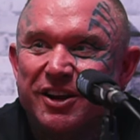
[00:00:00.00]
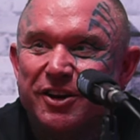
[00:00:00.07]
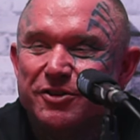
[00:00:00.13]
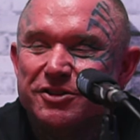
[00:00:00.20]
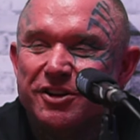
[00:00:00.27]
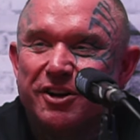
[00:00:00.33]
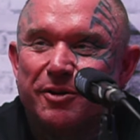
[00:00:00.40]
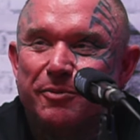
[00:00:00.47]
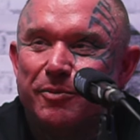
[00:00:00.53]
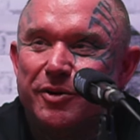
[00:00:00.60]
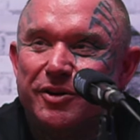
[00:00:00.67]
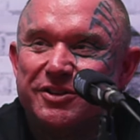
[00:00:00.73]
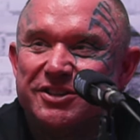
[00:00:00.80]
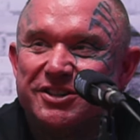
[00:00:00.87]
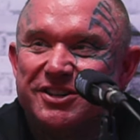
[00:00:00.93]
He was like a
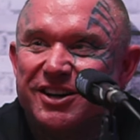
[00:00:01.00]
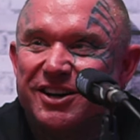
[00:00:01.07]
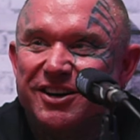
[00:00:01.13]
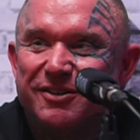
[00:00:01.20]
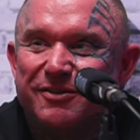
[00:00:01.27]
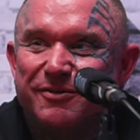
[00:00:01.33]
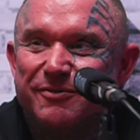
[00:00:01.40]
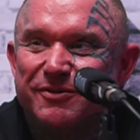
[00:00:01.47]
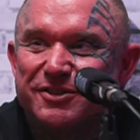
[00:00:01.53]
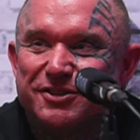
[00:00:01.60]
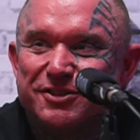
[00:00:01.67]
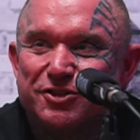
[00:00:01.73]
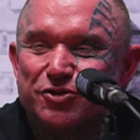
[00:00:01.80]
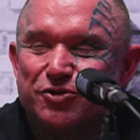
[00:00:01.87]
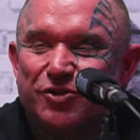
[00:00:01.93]
monster,
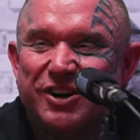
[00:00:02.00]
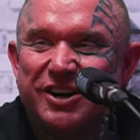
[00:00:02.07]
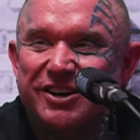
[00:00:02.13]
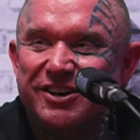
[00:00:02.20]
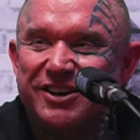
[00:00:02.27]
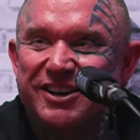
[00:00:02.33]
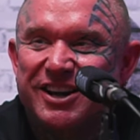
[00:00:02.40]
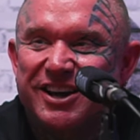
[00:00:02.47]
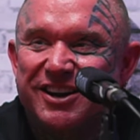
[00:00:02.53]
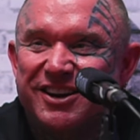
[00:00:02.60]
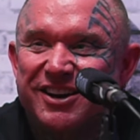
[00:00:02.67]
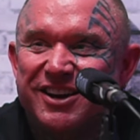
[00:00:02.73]
shredded and that.